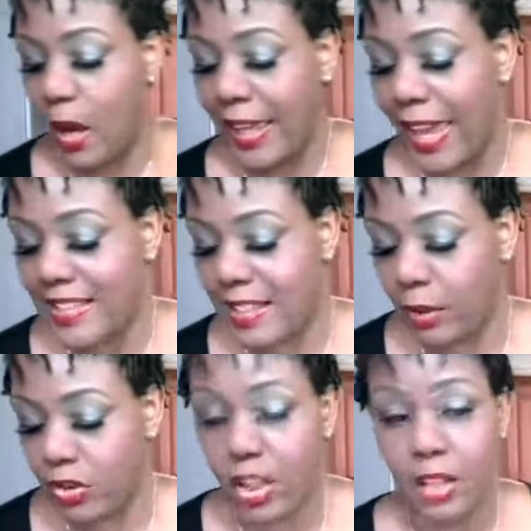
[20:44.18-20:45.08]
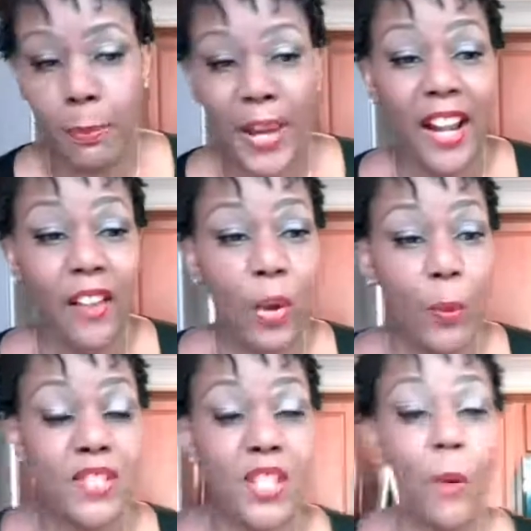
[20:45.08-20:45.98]
cakes and what you can pair them
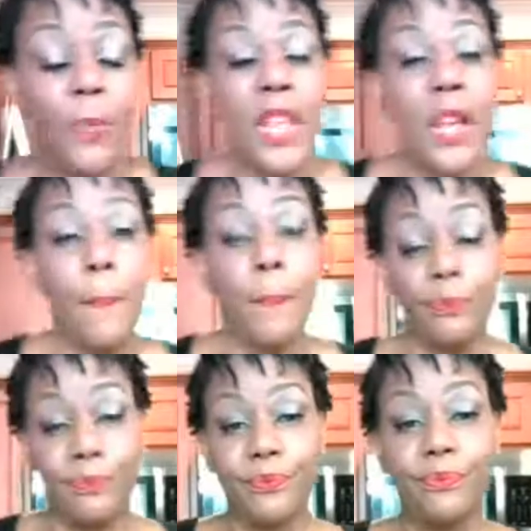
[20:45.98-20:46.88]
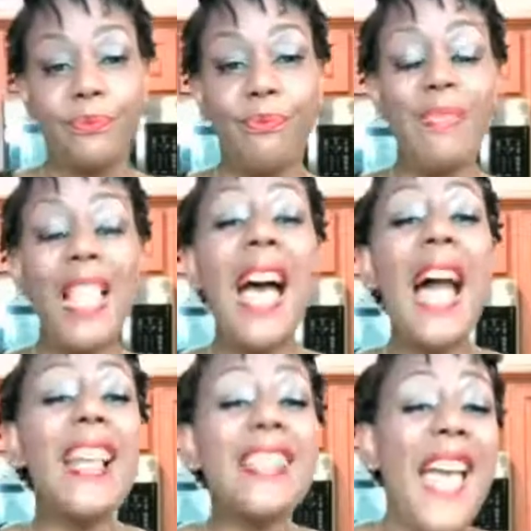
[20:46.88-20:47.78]
with. So I
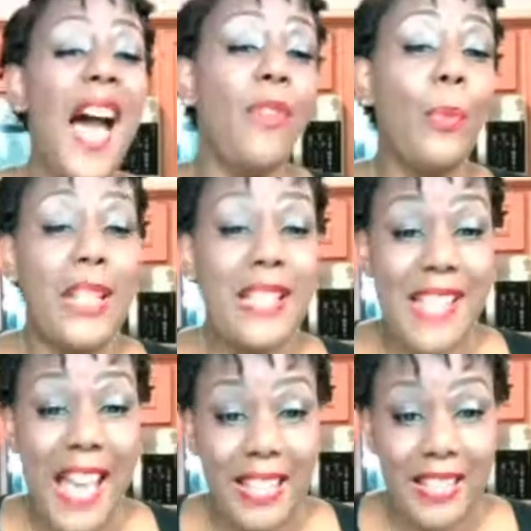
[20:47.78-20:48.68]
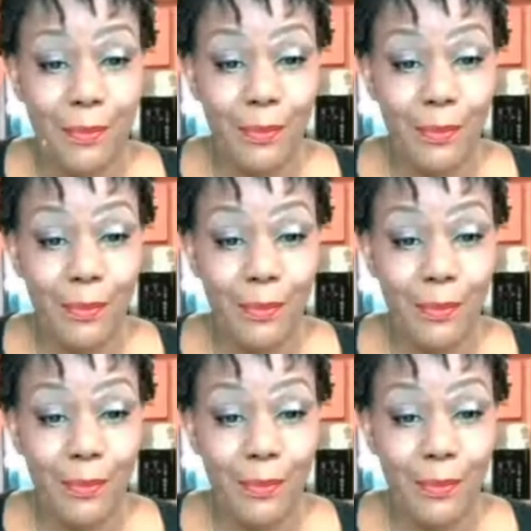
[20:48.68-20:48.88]
like to have them with a salad.